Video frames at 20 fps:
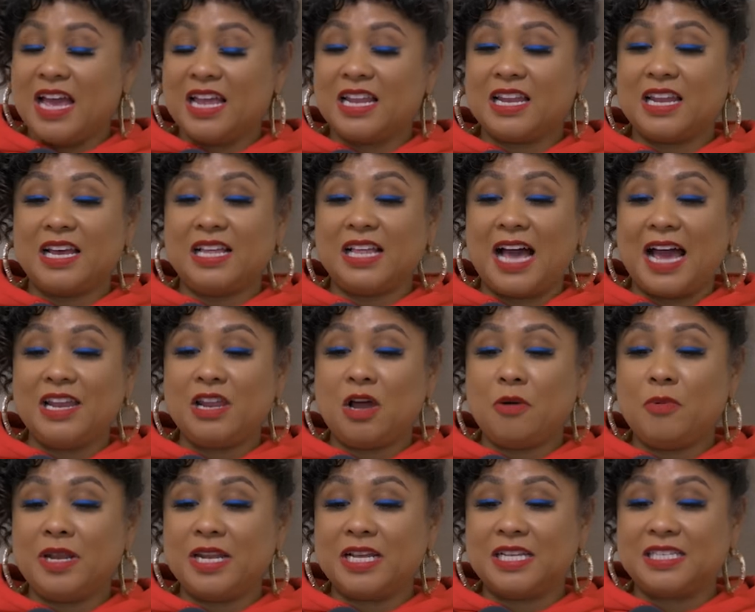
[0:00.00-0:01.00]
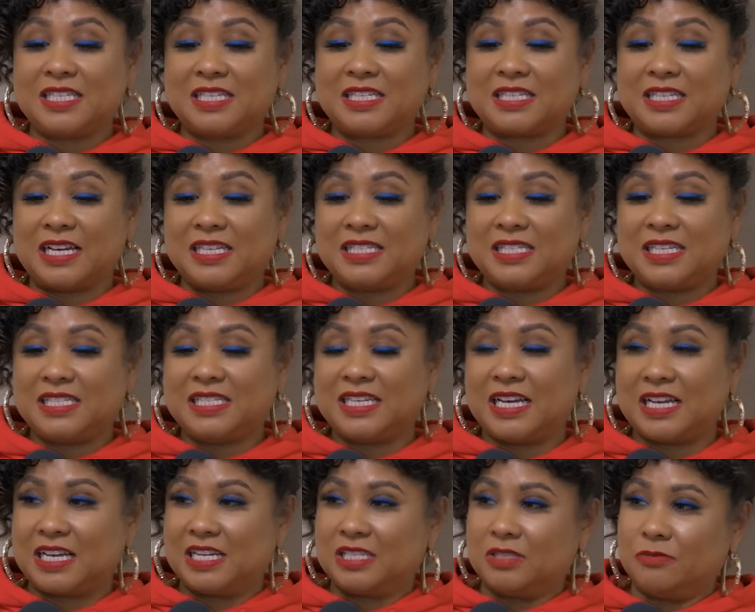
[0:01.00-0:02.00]
And I know we didn't discuss this
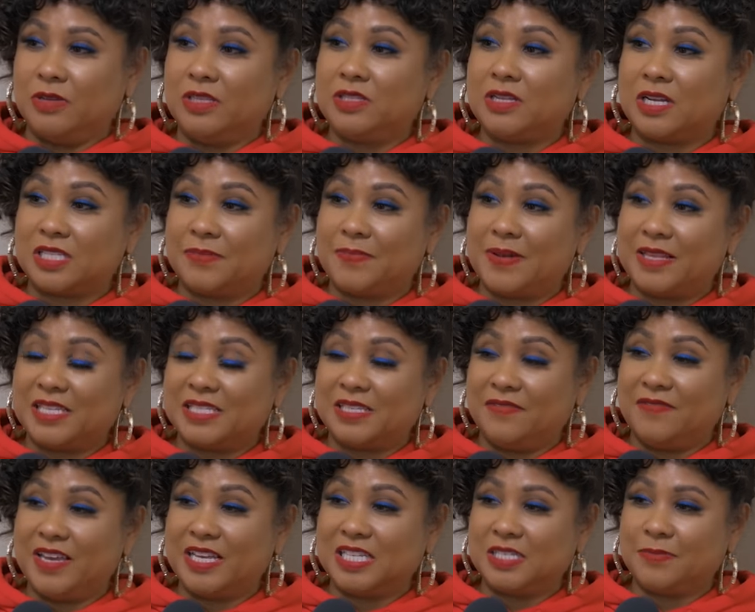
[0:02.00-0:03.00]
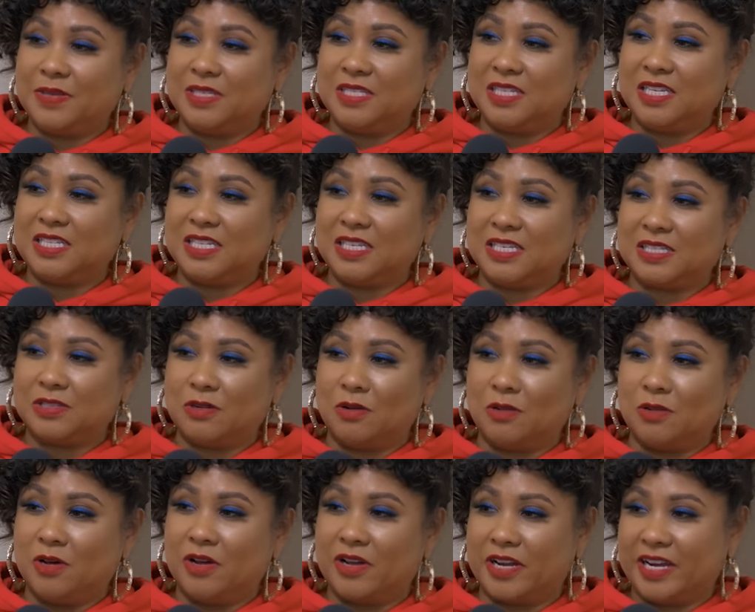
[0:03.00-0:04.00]
yet because we talked about this in Vegas, but Gigi is
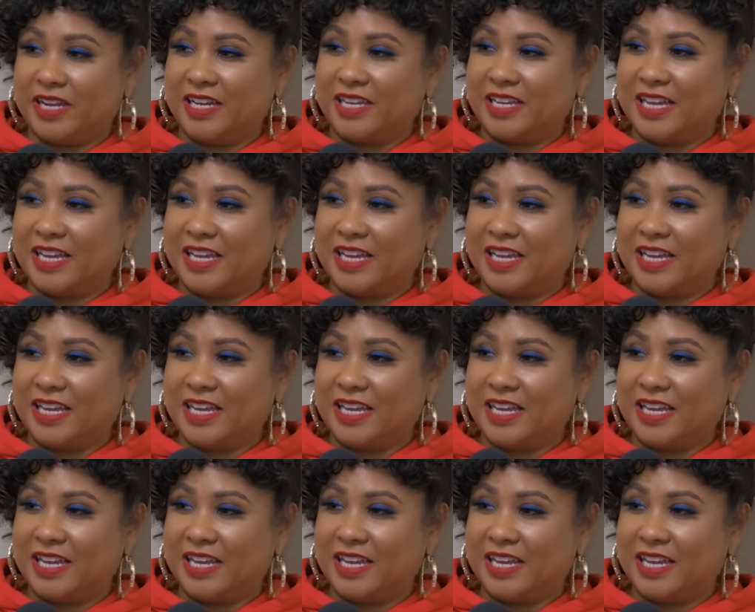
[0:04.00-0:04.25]
no longer